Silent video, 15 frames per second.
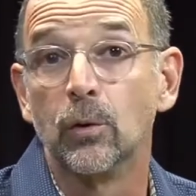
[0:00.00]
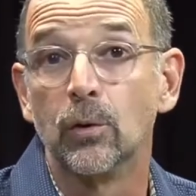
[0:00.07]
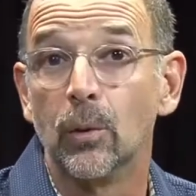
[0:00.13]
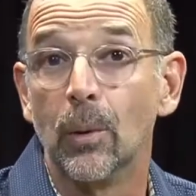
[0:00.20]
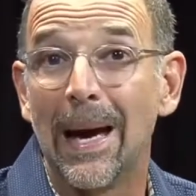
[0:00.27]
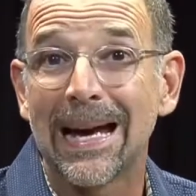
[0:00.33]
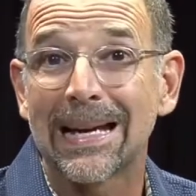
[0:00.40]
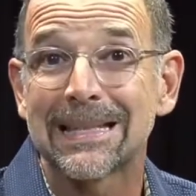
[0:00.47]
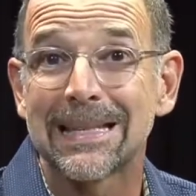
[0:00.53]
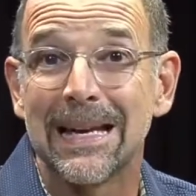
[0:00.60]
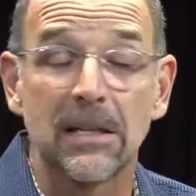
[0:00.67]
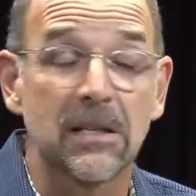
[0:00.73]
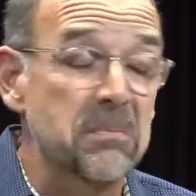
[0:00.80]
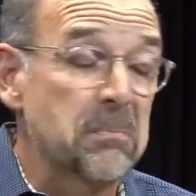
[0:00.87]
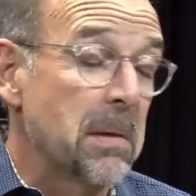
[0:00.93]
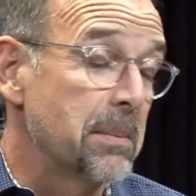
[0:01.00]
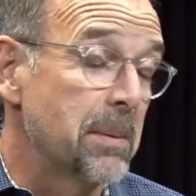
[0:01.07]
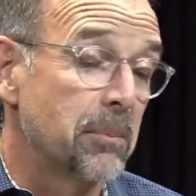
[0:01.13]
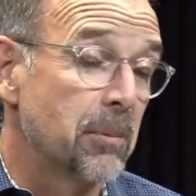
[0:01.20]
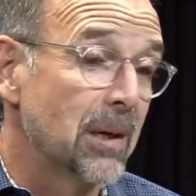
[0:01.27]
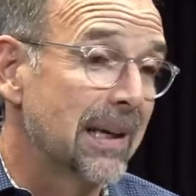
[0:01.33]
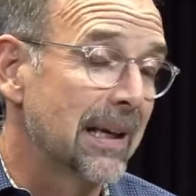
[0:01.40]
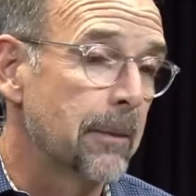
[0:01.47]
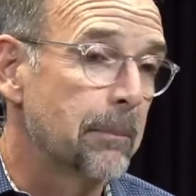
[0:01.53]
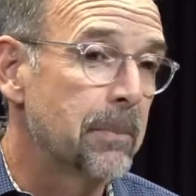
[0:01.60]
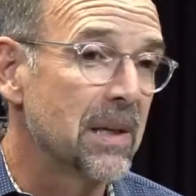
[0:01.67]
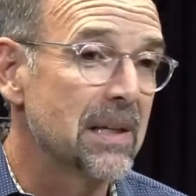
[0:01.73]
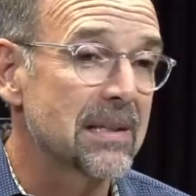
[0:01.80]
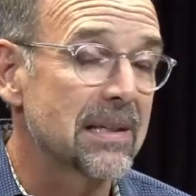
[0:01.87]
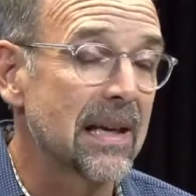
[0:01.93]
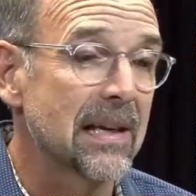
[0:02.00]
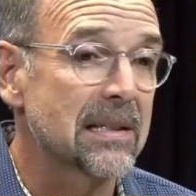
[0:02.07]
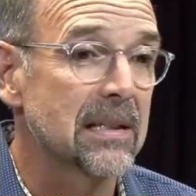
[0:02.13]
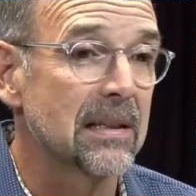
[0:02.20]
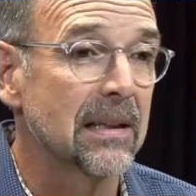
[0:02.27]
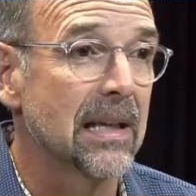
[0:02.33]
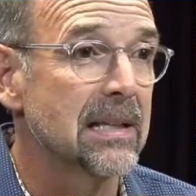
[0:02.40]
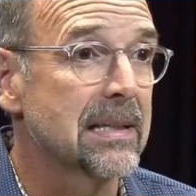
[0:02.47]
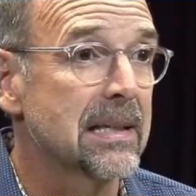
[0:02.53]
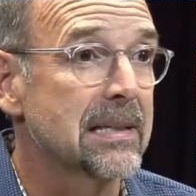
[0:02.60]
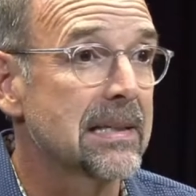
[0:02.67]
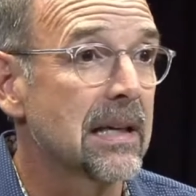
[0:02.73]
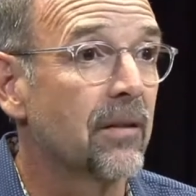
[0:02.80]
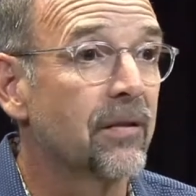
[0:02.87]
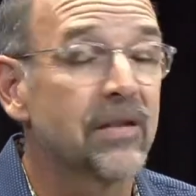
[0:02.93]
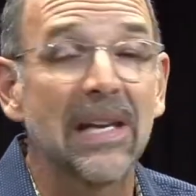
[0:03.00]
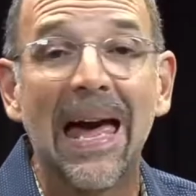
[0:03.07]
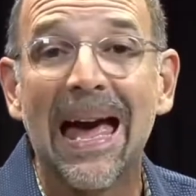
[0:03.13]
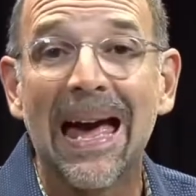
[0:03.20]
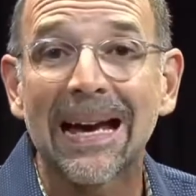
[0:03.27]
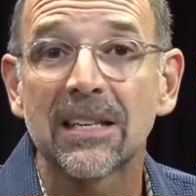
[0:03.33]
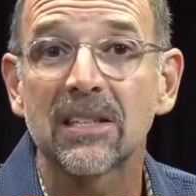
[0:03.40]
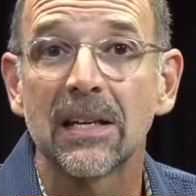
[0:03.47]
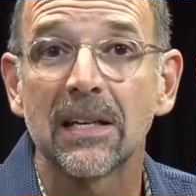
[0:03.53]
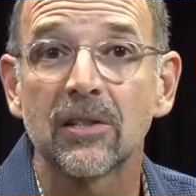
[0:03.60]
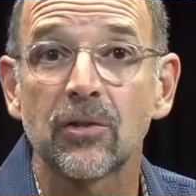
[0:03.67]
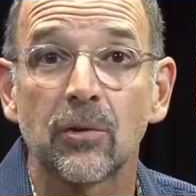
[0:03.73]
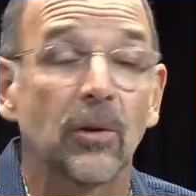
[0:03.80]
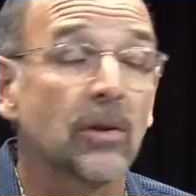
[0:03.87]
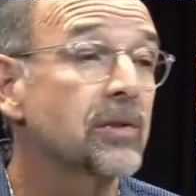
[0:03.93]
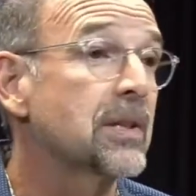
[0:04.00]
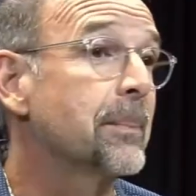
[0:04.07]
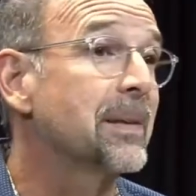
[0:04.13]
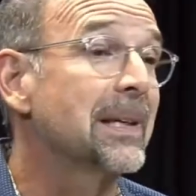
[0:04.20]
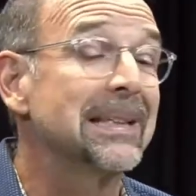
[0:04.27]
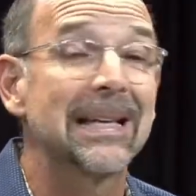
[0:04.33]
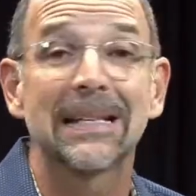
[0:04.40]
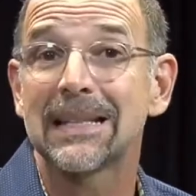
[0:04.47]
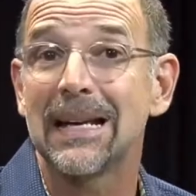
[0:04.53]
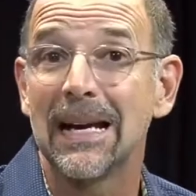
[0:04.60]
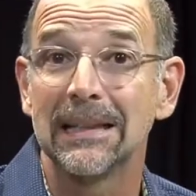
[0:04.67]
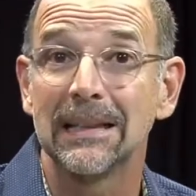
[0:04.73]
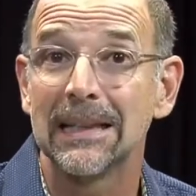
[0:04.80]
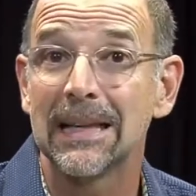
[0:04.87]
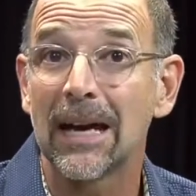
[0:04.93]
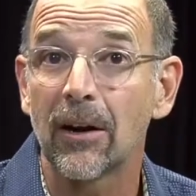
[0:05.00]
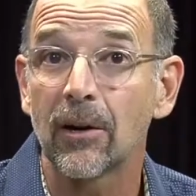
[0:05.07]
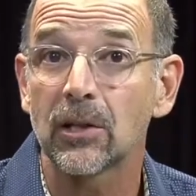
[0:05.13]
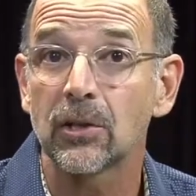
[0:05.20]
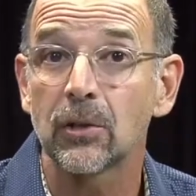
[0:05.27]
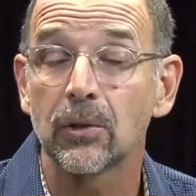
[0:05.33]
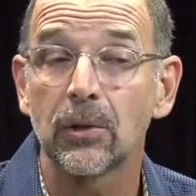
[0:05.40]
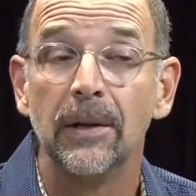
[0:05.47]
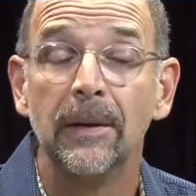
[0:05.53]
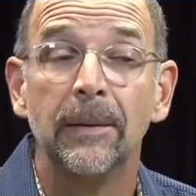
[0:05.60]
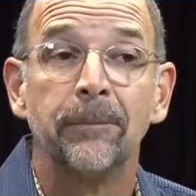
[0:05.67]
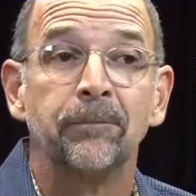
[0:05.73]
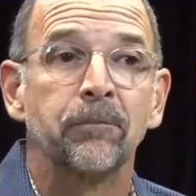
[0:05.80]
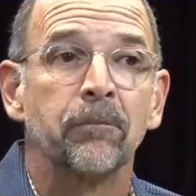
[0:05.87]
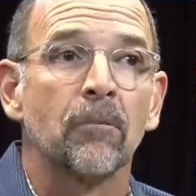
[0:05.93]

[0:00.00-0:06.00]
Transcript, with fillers: If you do accents, maybe bring in a piece that lends itself to accents or something that's highly character.